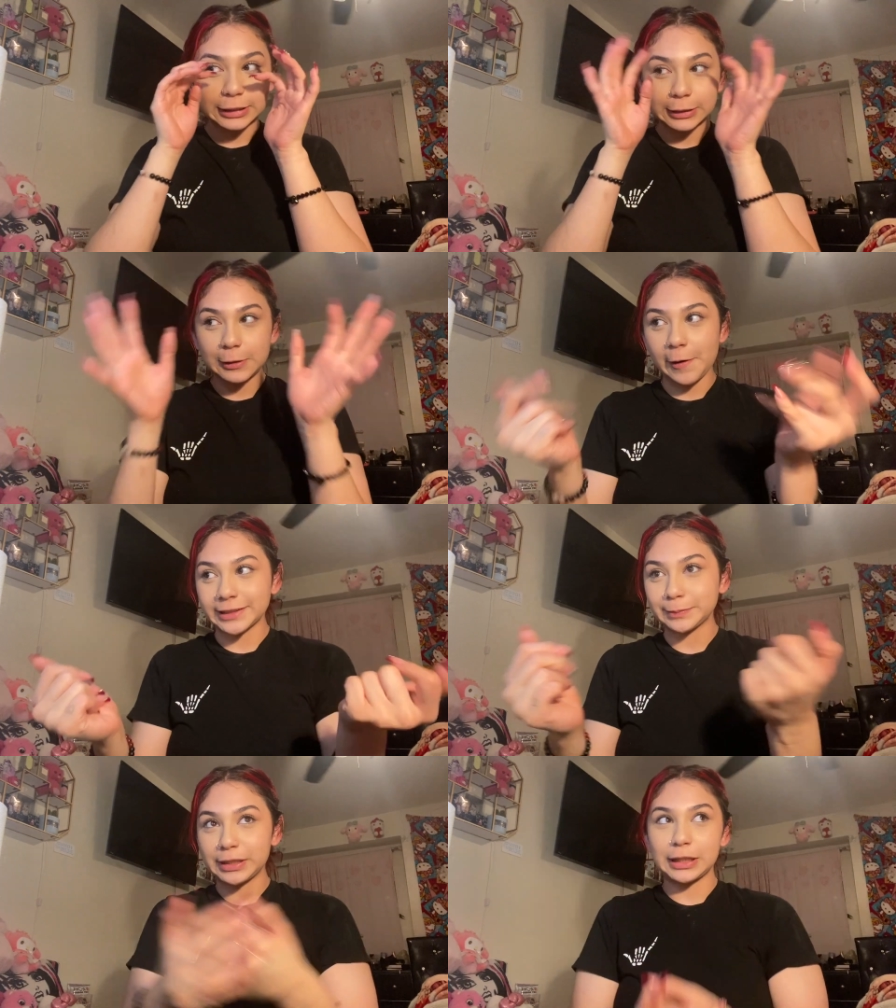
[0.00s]
you know I was
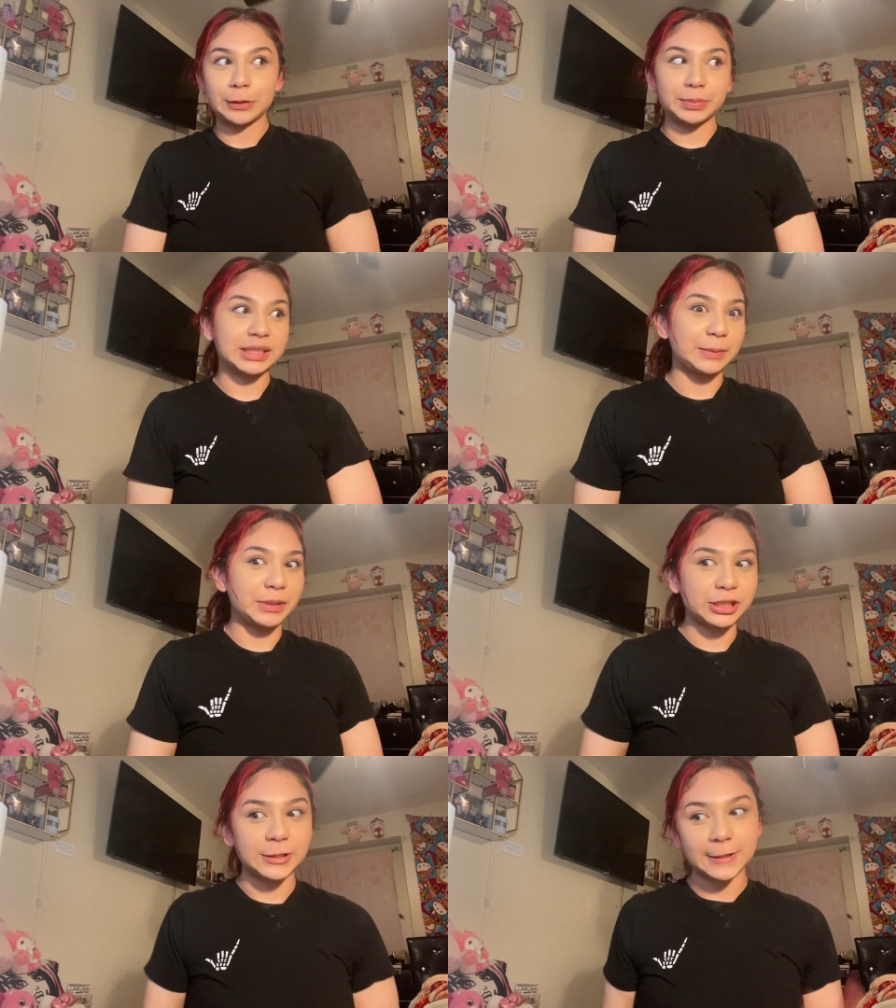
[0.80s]
being a little pussy
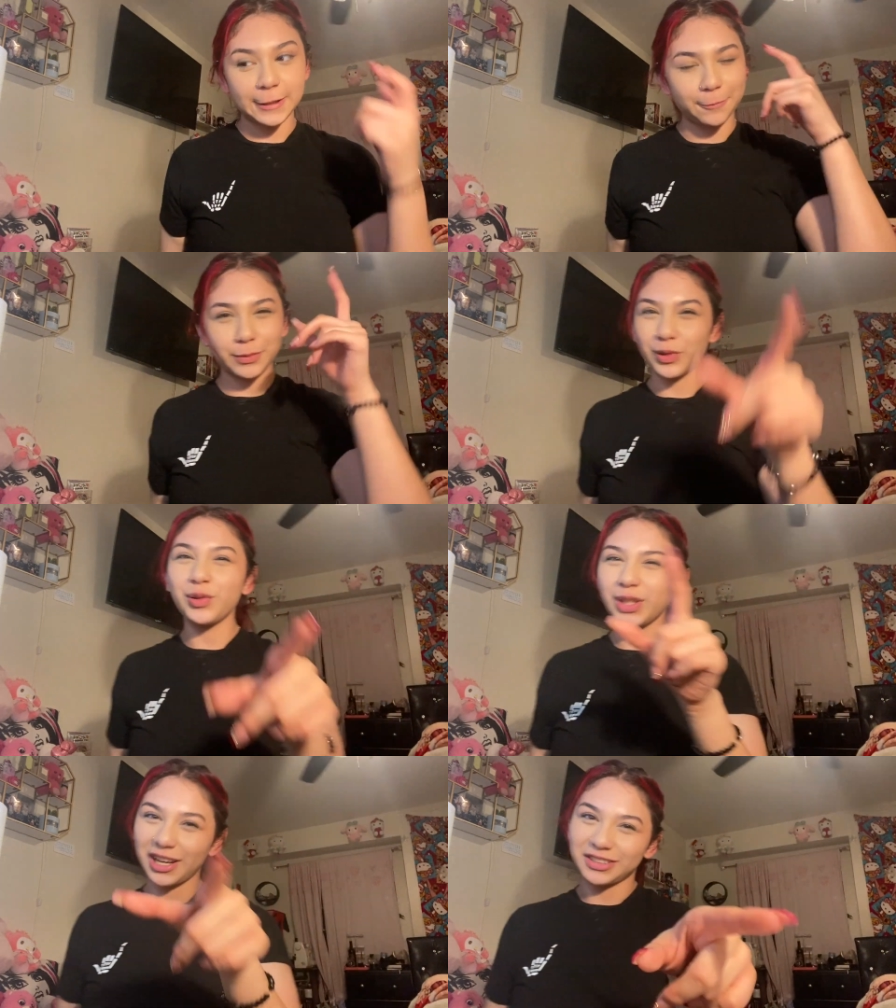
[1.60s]
bitch earlier. We're
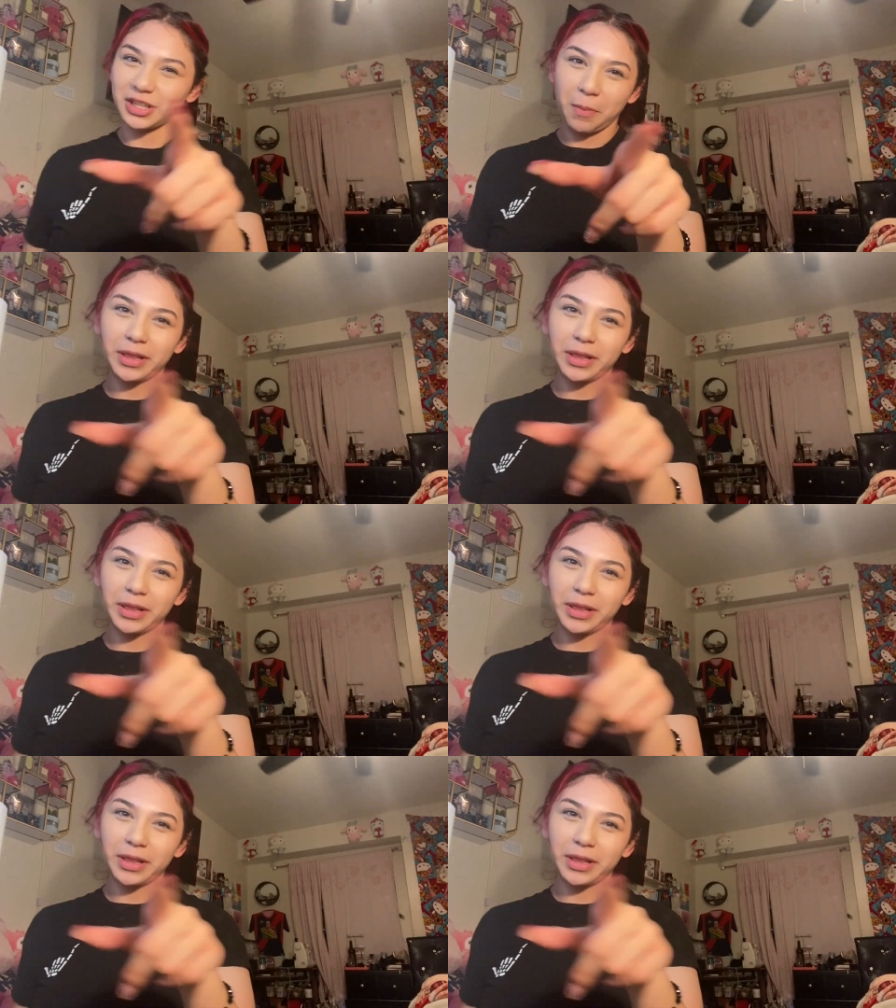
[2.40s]
not gonna talk about